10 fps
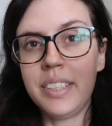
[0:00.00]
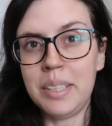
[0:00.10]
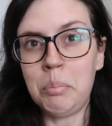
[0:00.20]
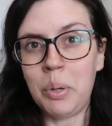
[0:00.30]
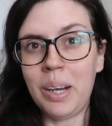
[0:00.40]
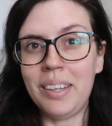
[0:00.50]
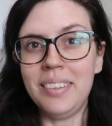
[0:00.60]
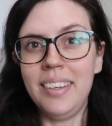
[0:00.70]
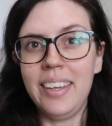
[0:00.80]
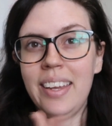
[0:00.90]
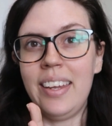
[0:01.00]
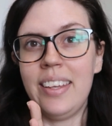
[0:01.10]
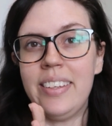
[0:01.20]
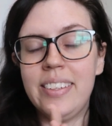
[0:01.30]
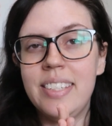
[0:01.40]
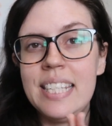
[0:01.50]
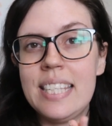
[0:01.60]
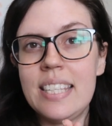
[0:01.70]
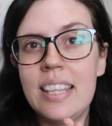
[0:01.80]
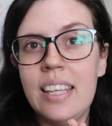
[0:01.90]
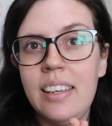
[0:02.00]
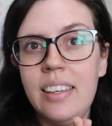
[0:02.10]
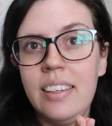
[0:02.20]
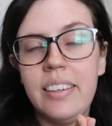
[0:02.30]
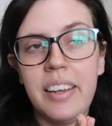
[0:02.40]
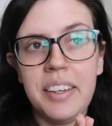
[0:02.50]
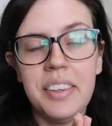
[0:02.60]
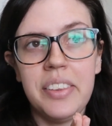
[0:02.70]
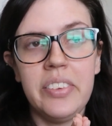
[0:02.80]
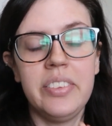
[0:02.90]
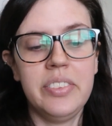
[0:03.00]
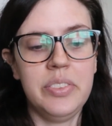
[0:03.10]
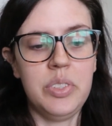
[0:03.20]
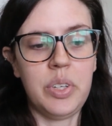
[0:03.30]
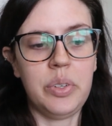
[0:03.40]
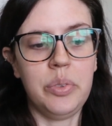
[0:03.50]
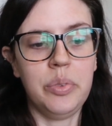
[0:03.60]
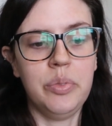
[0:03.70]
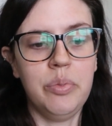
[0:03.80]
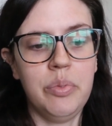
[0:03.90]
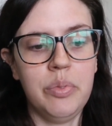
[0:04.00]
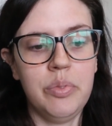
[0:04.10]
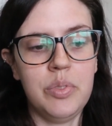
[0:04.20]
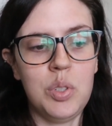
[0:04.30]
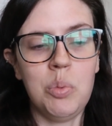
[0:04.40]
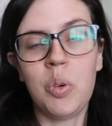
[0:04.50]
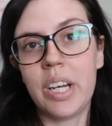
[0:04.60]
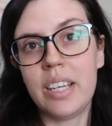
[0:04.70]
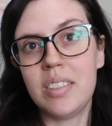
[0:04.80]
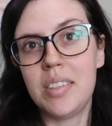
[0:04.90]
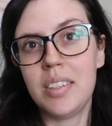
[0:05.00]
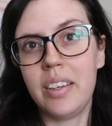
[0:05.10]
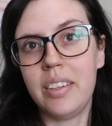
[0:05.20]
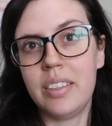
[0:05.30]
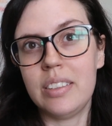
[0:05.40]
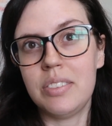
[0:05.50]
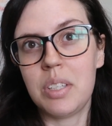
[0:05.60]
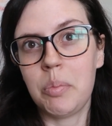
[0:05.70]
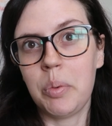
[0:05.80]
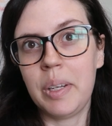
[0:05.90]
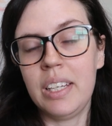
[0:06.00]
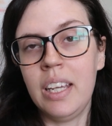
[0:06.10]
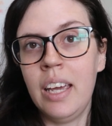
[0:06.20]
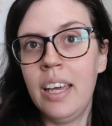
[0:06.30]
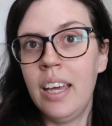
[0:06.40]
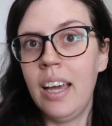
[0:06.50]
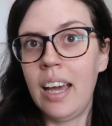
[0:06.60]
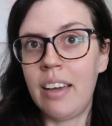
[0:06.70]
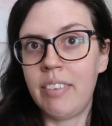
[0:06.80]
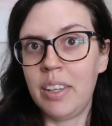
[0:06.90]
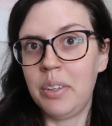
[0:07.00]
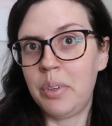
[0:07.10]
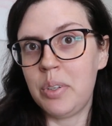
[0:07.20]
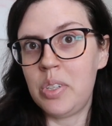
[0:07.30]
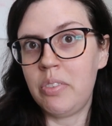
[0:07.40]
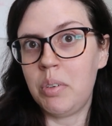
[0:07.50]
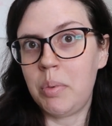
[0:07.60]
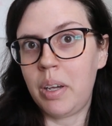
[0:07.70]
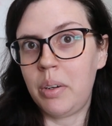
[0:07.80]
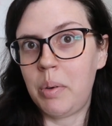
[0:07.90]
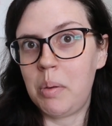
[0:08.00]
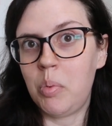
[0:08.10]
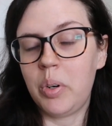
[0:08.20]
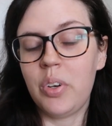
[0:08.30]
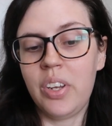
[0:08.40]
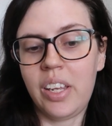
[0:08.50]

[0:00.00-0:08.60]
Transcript: Good morning. It is the 9th, so two more days of Summerween. I finally wrote stuff on my whiteboard.